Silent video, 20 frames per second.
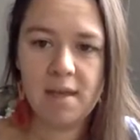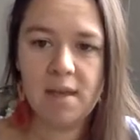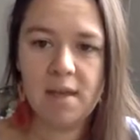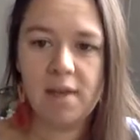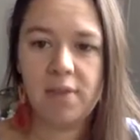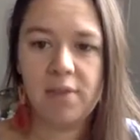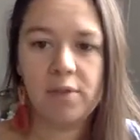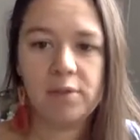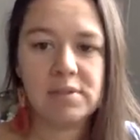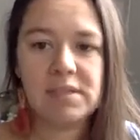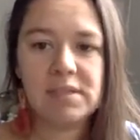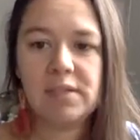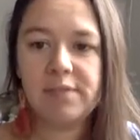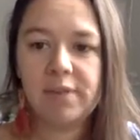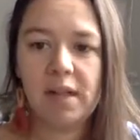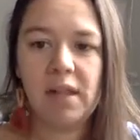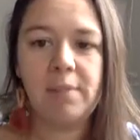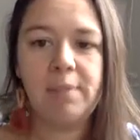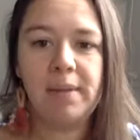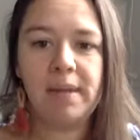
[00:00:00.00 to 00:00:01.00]
Those in
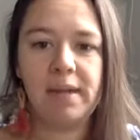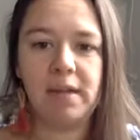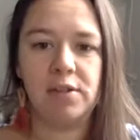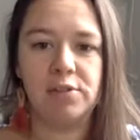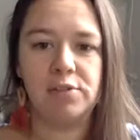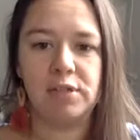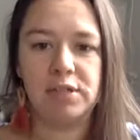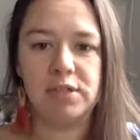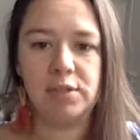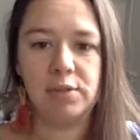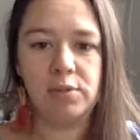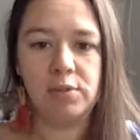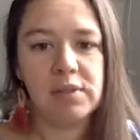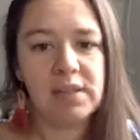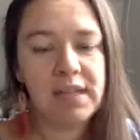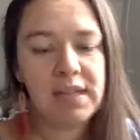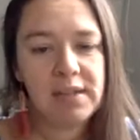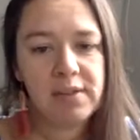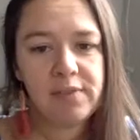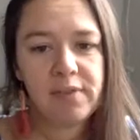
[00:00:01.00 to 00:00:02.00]
developing countries who
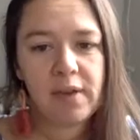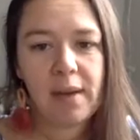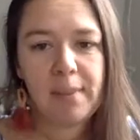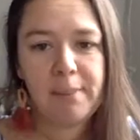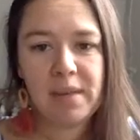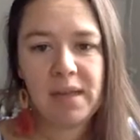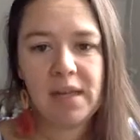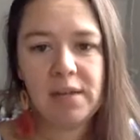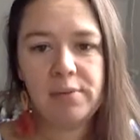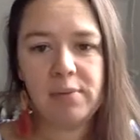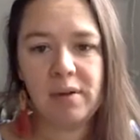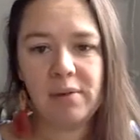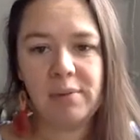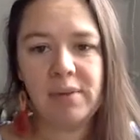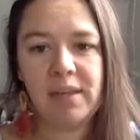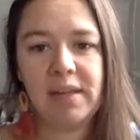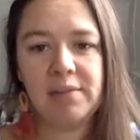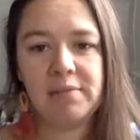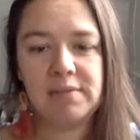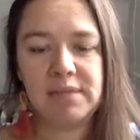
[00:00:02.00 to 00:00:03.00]
live amid what
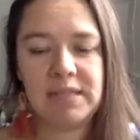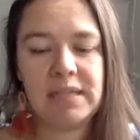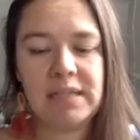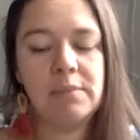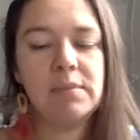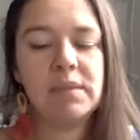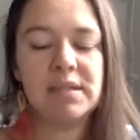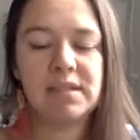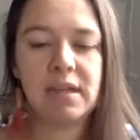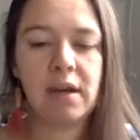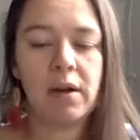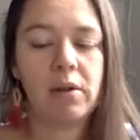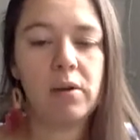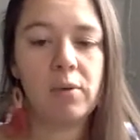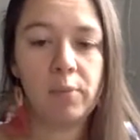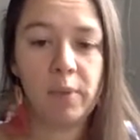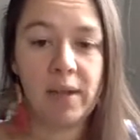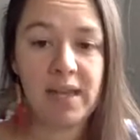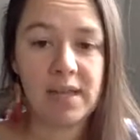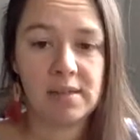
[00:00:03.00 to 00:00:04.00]
we have deemed as our
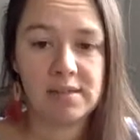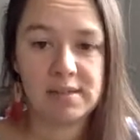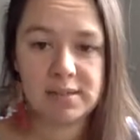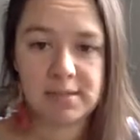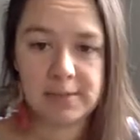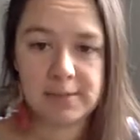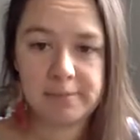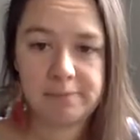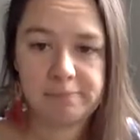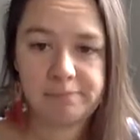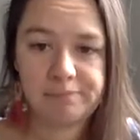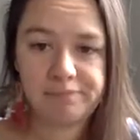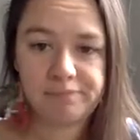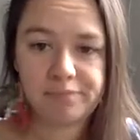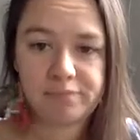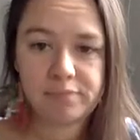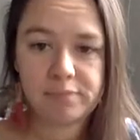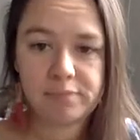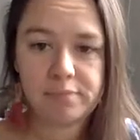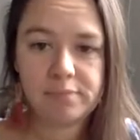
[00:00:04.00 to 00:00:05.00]
waste.
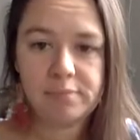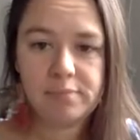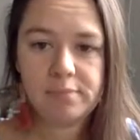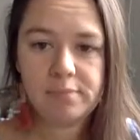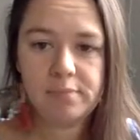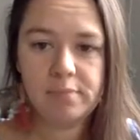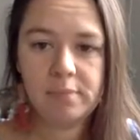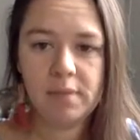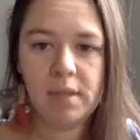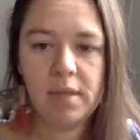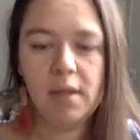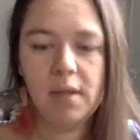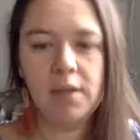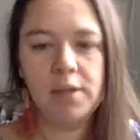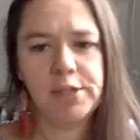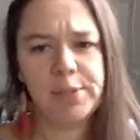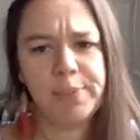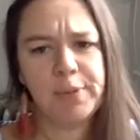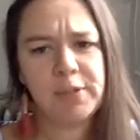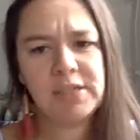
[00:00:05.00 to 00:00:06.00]

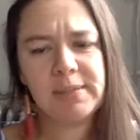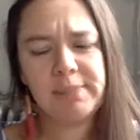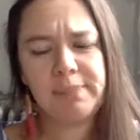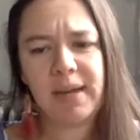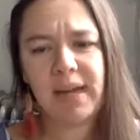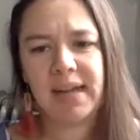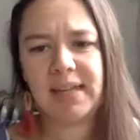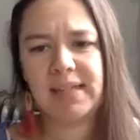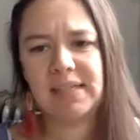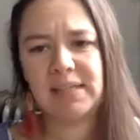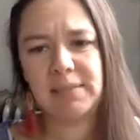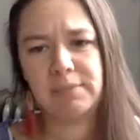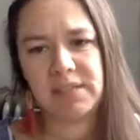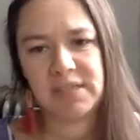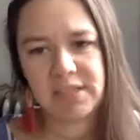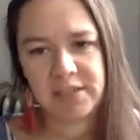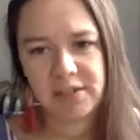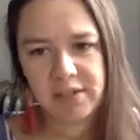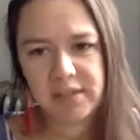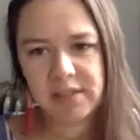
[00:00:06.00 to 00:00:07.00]
To push it back into
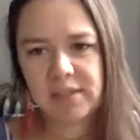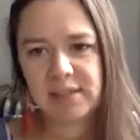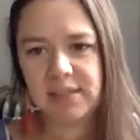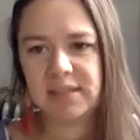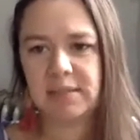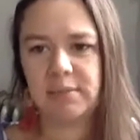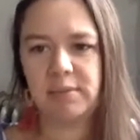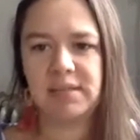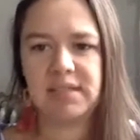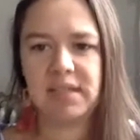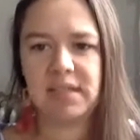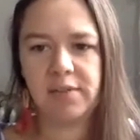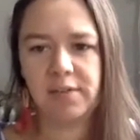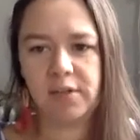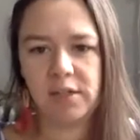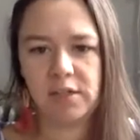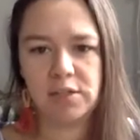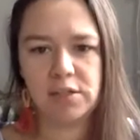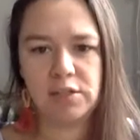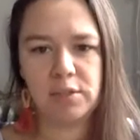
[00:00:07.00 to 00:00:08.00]
materialism instead of
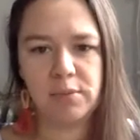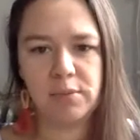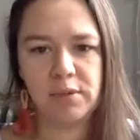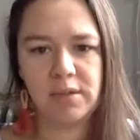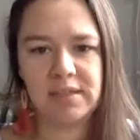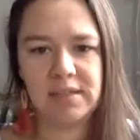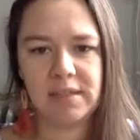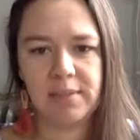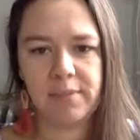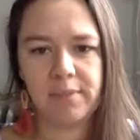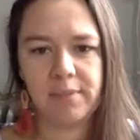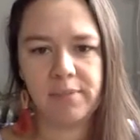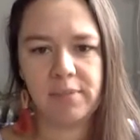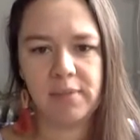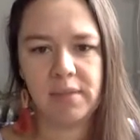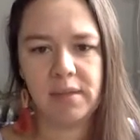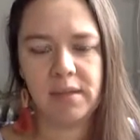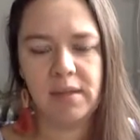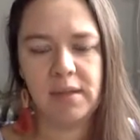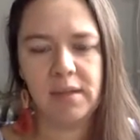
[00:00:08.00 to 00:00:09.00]
consumerism,
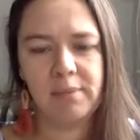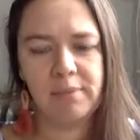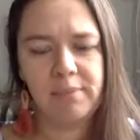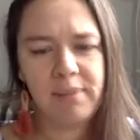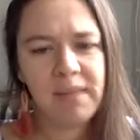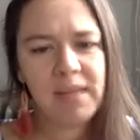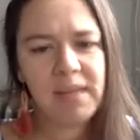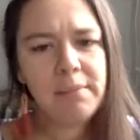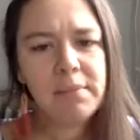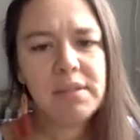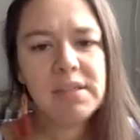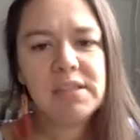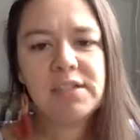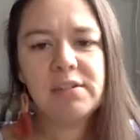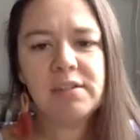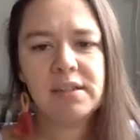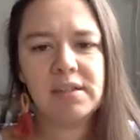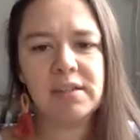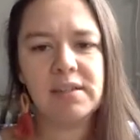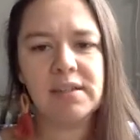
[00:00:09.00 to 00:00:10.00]
being
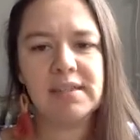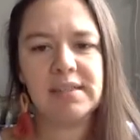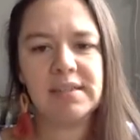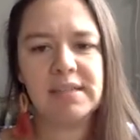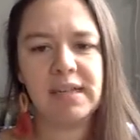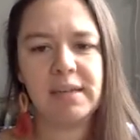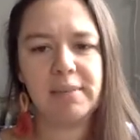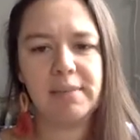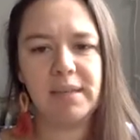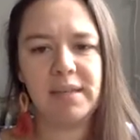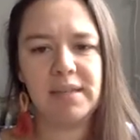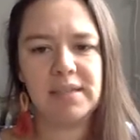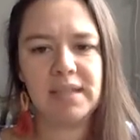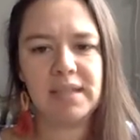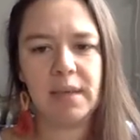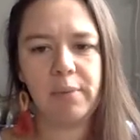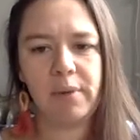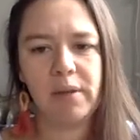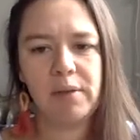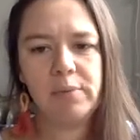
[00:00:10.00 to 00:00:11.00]
materialistic means
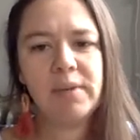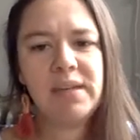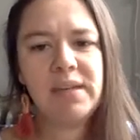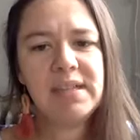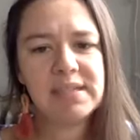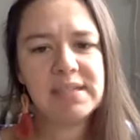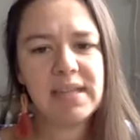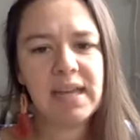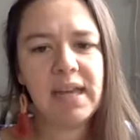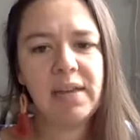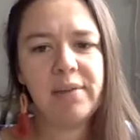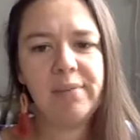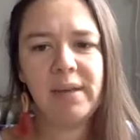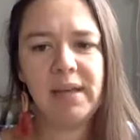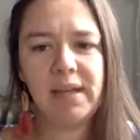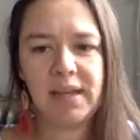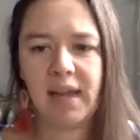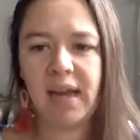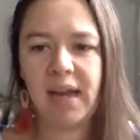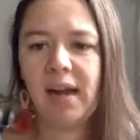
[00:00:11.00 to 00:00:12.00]
that when we say we
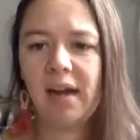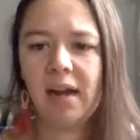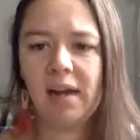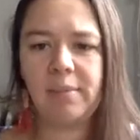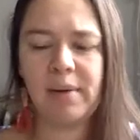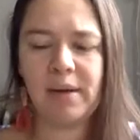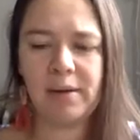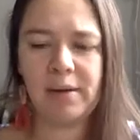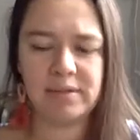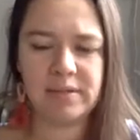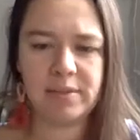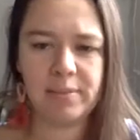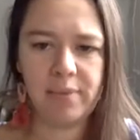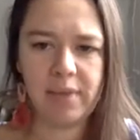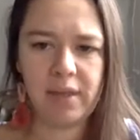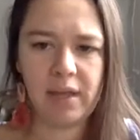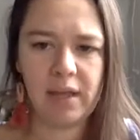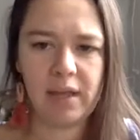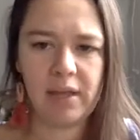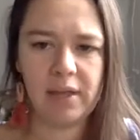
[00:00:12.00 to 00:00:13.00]
care about
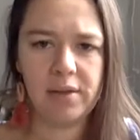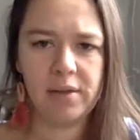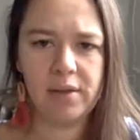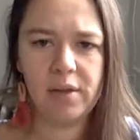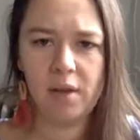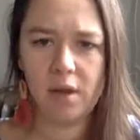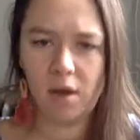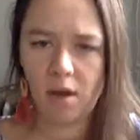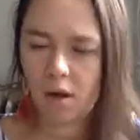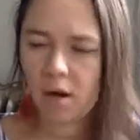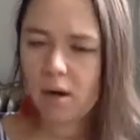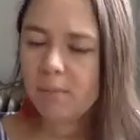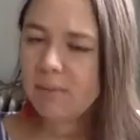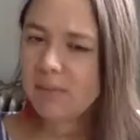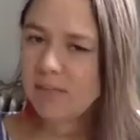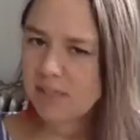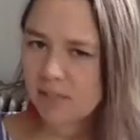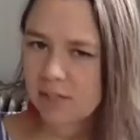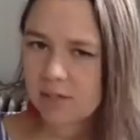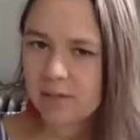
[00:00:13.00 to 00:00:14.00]
something, our
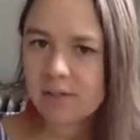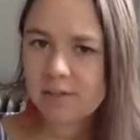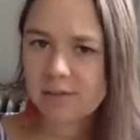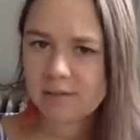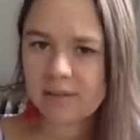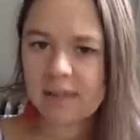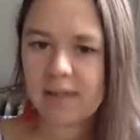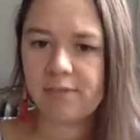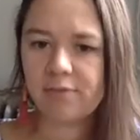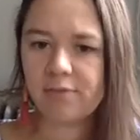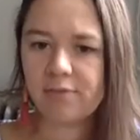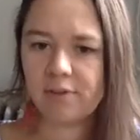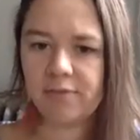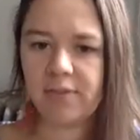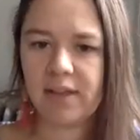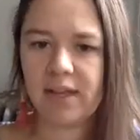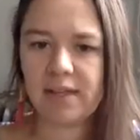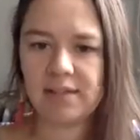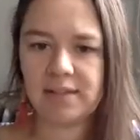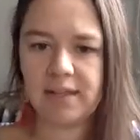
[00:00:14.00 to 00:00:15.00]
material life
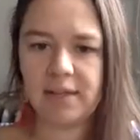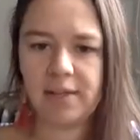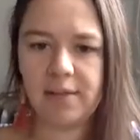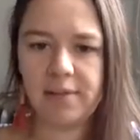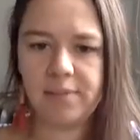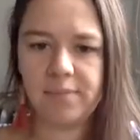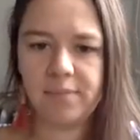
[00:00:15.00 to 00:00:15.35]
reflects it.